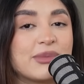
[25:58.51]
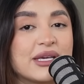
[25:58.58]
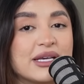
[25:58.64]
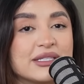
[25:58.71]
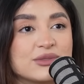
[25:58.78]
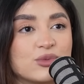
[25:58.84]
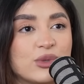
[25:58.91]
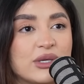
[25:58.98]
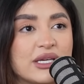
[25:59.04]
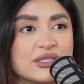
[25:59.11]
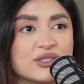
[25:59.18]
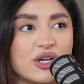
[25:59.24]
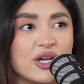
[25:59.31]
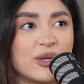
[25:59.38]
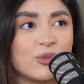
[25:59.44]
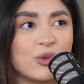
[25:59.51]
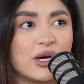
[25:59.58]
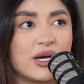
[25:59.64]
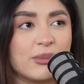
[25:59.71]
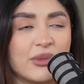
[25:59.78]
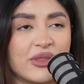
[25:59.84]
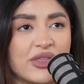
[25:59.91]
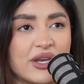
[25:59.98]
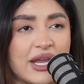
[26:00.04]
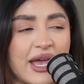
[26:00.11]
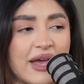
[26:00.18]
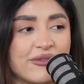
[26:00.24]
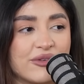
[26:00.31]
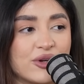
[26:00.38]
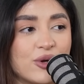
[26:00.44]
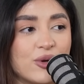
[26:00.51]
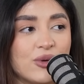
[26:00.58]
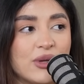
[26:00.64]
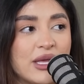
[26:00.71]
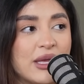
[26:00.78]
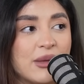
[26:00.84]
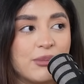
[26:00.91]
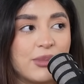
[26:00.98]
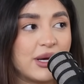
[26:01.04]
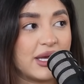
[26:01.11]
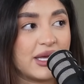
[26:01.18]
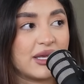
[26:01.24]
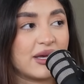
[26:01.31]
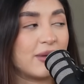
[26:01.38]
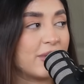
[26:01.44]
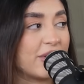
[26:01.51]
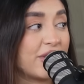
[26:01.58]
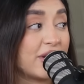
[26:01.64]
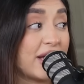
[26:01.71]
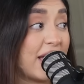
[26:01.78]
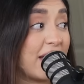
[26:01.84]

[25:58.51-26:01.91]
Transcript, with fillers: because we saw him, what, a month and a half ago? But a month and a